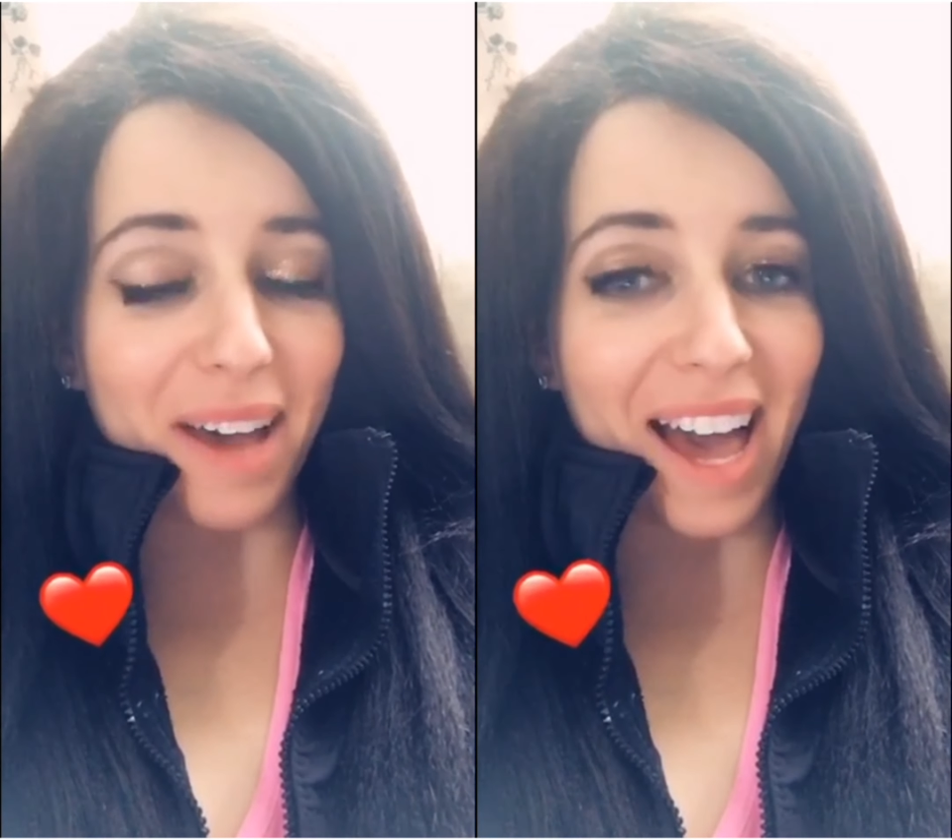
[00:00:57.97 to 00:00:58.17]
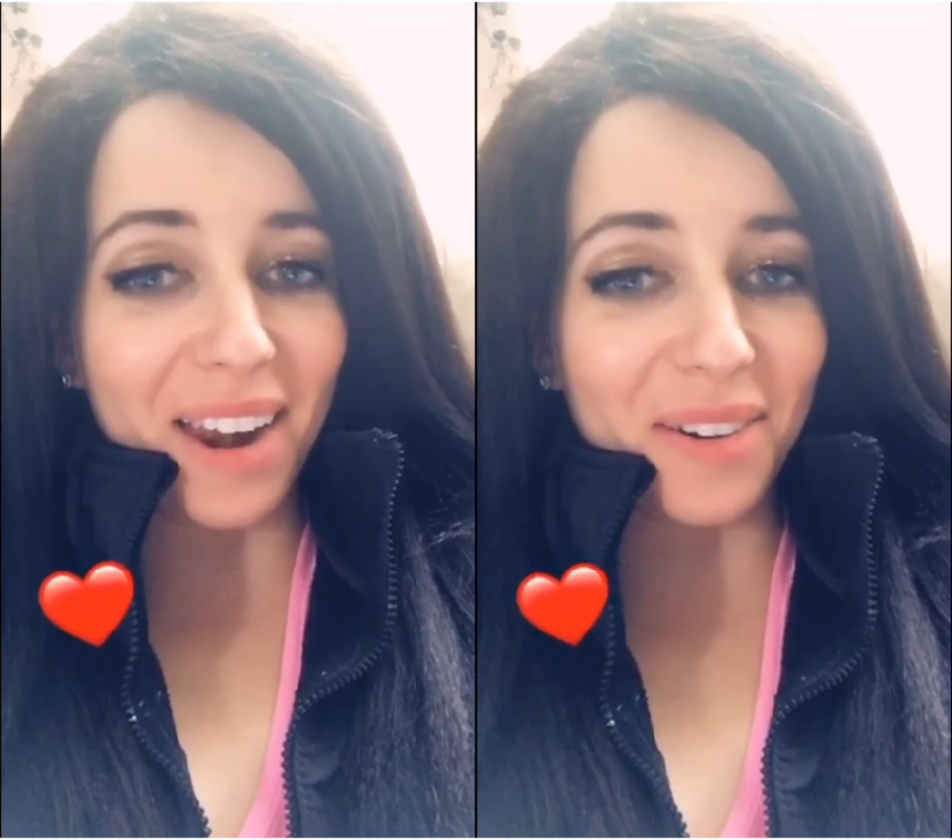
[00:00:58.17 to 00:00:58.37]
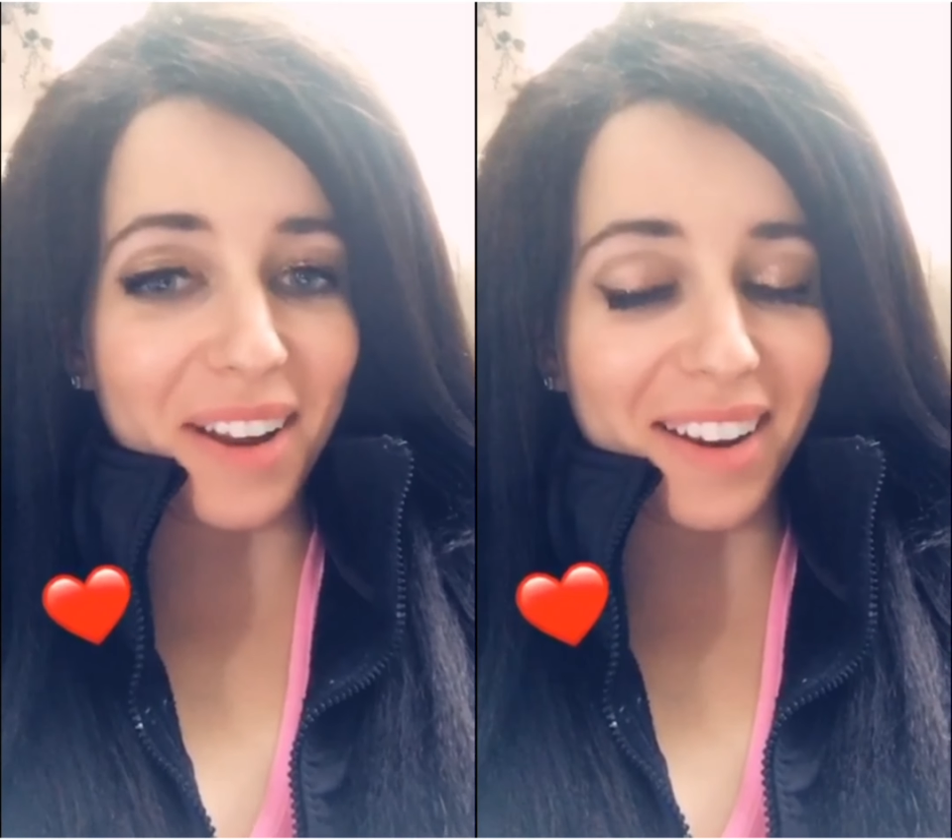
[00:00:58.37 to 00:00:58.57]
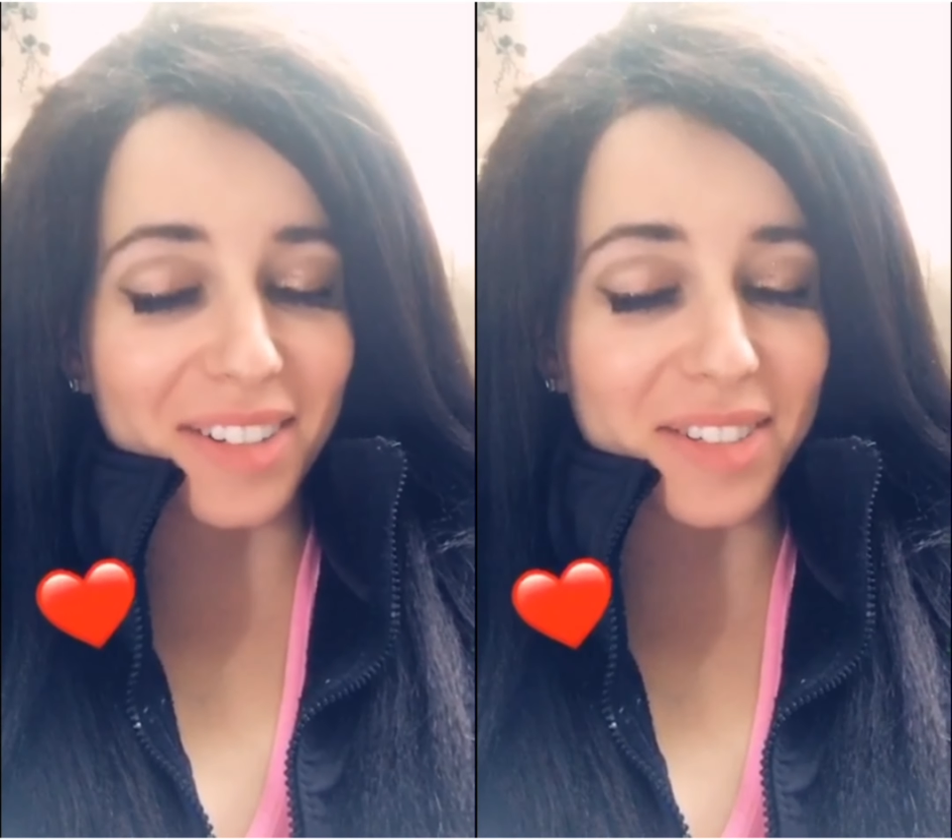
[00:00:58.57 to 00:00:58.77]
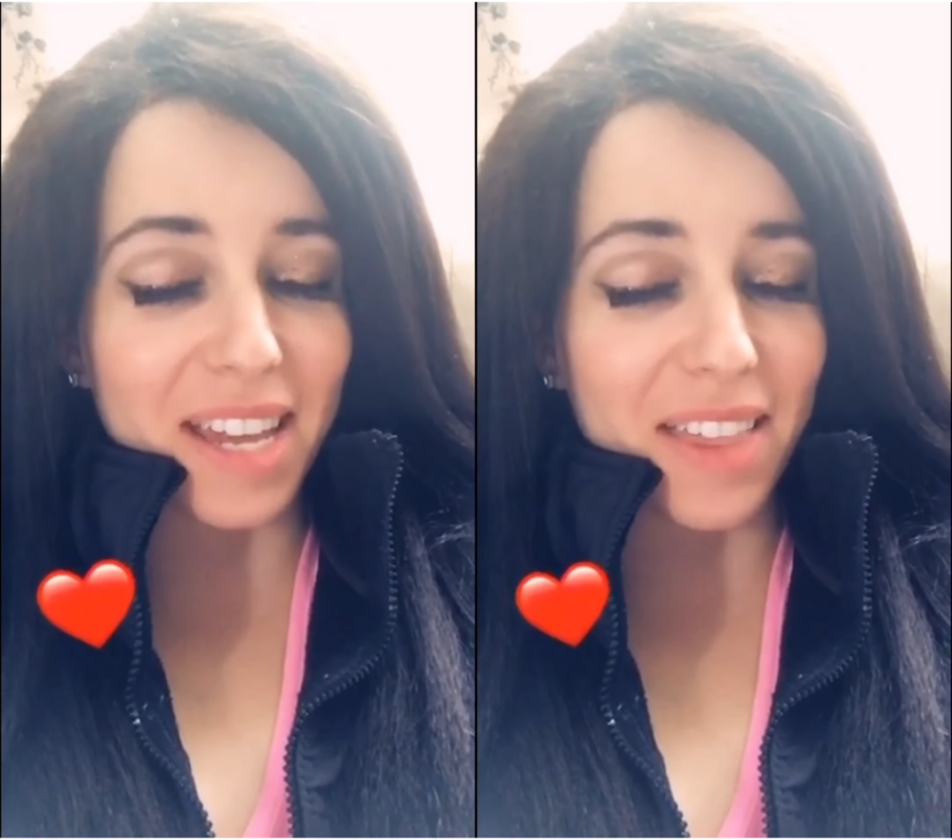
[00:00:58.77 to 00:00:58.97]
I don't
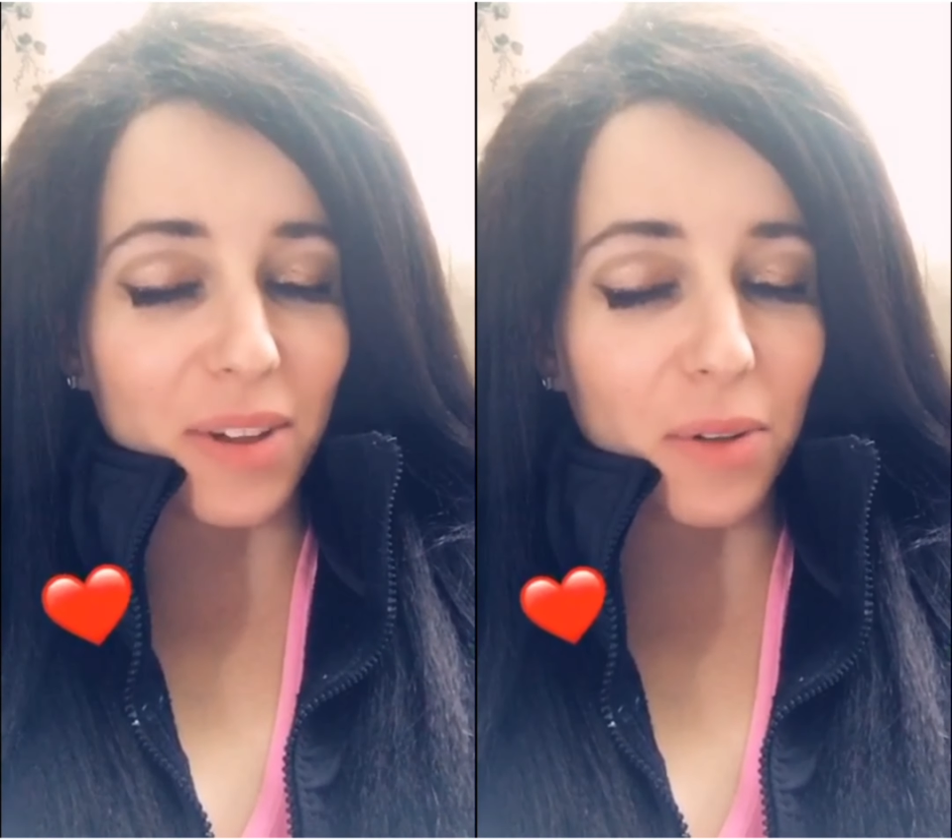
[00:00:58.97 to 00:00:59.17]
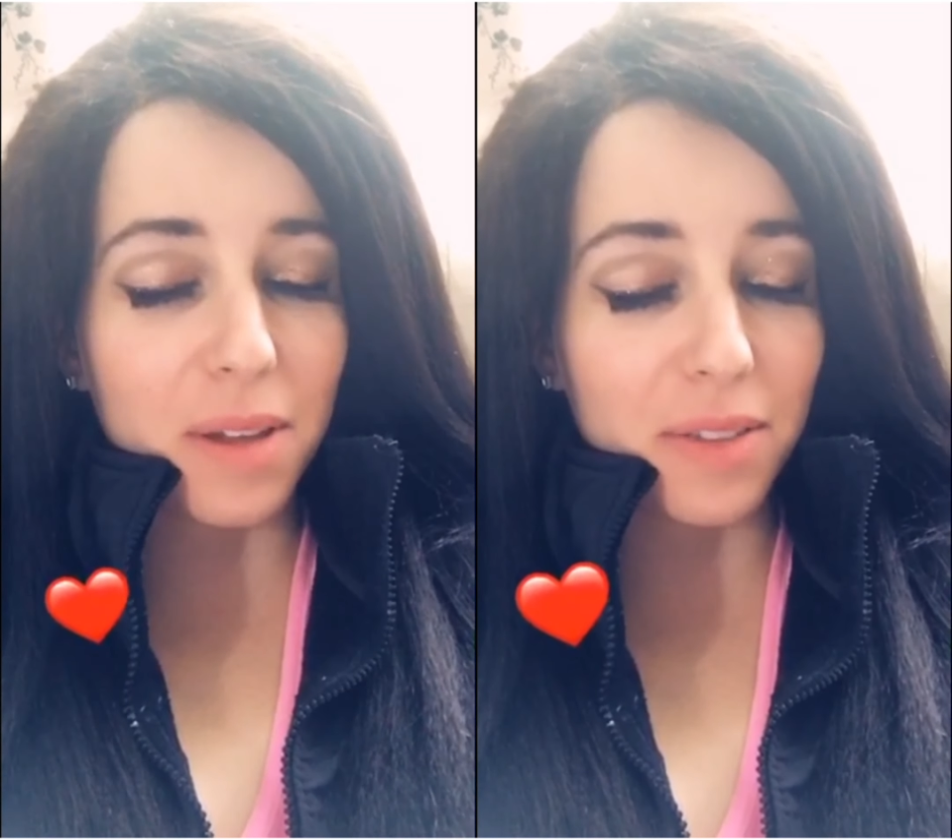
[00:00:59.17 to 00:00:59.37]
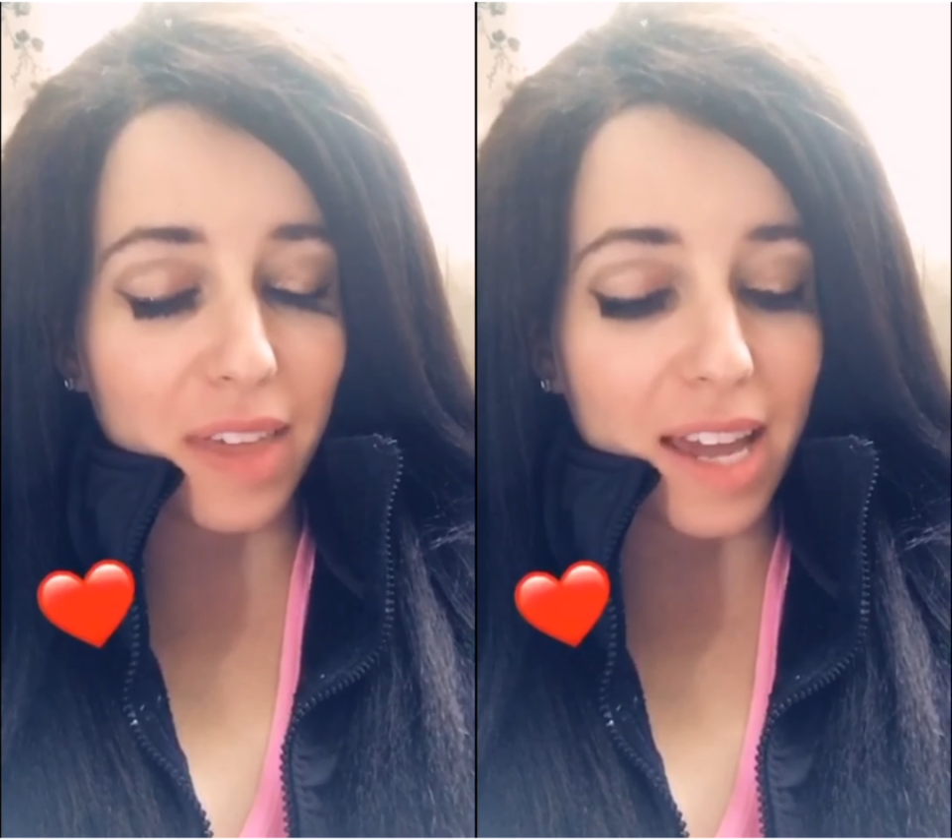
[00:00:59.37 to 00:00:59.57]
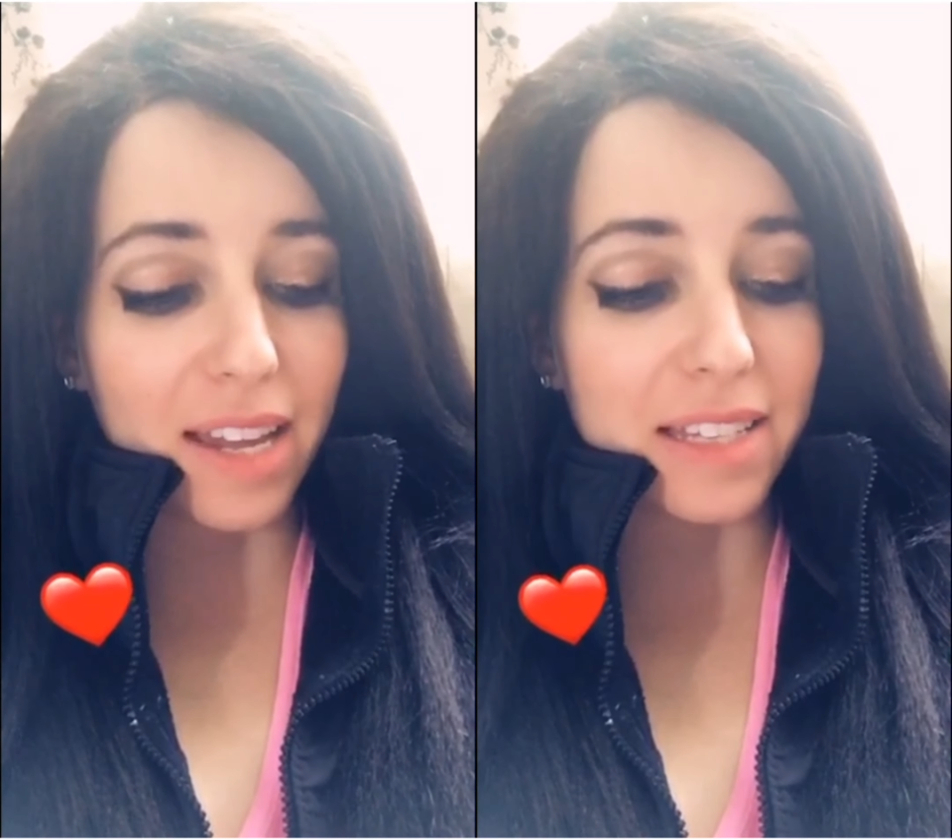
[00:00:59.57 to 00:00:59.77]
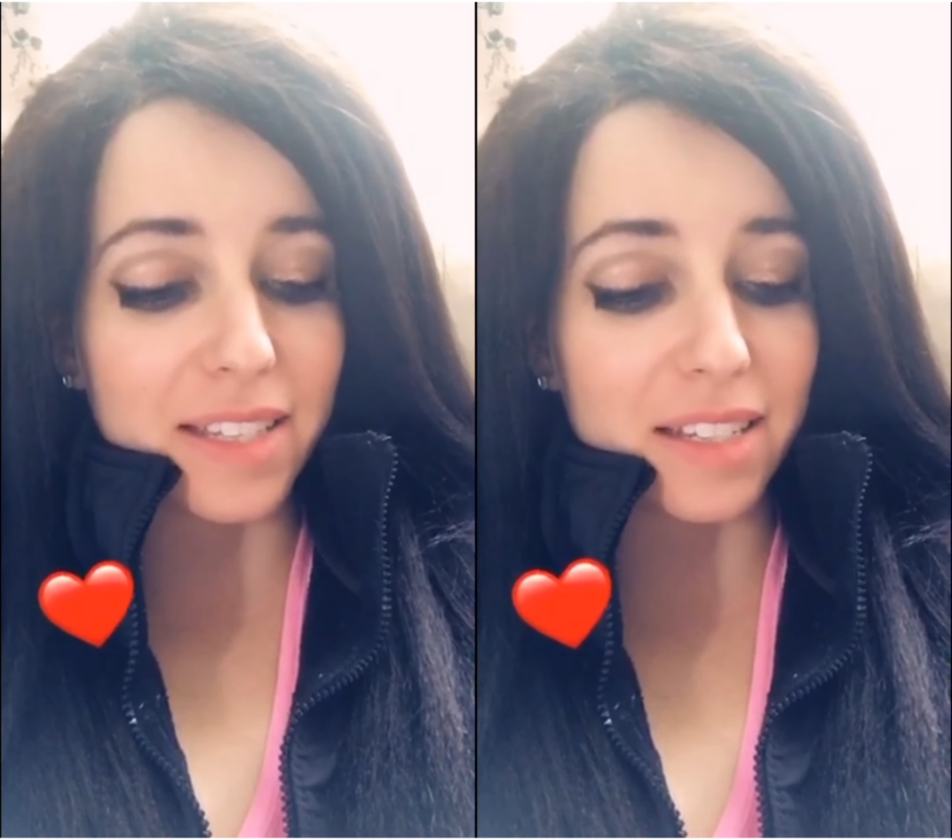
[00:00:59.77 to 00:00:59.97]
understand. The only thing
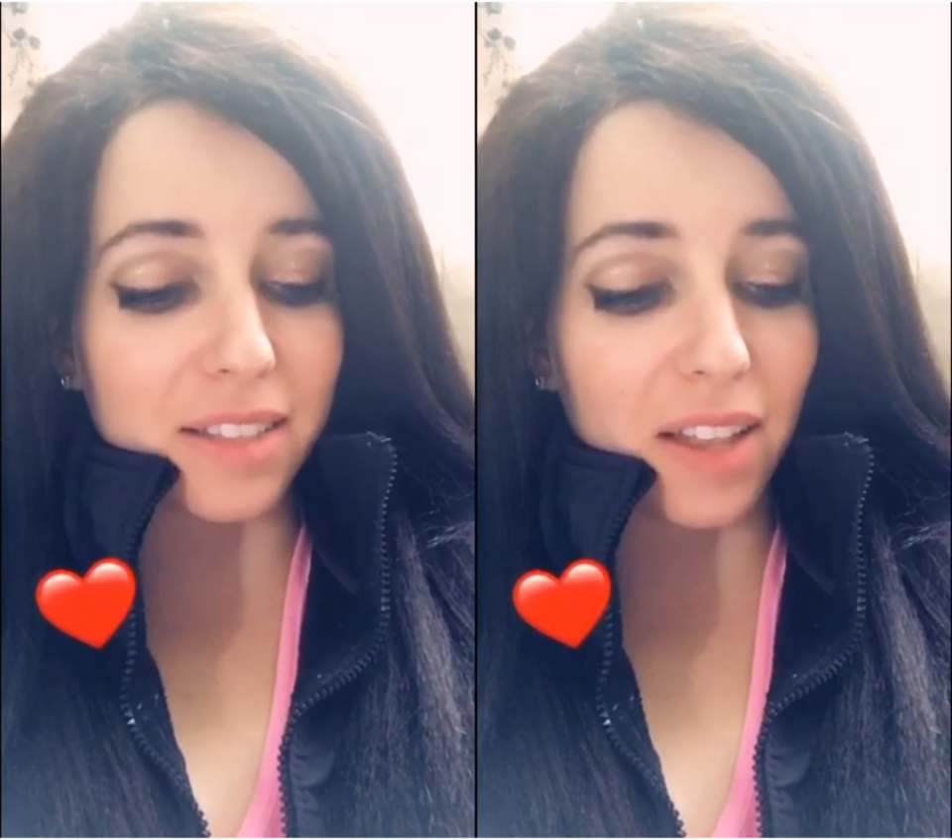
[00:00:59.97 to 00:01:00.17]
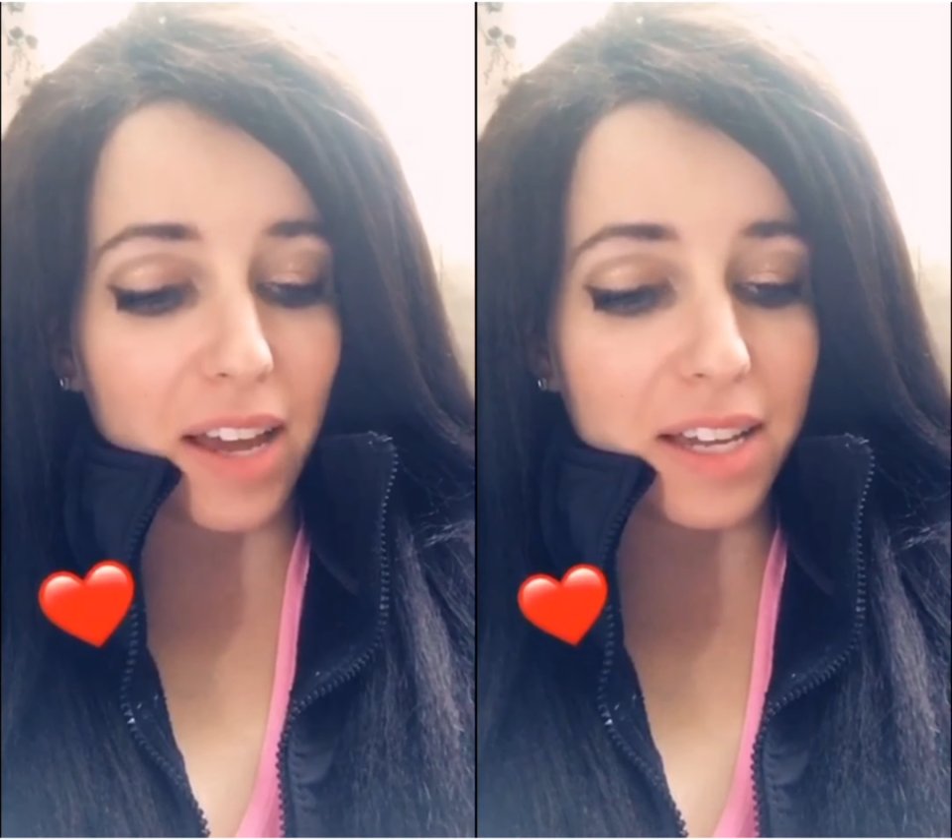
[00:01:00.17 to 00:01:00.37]
is it's a lot